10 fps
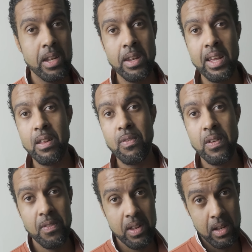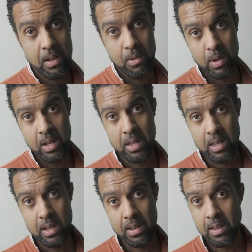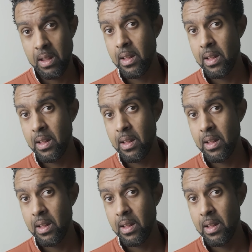the next 15, 20 years,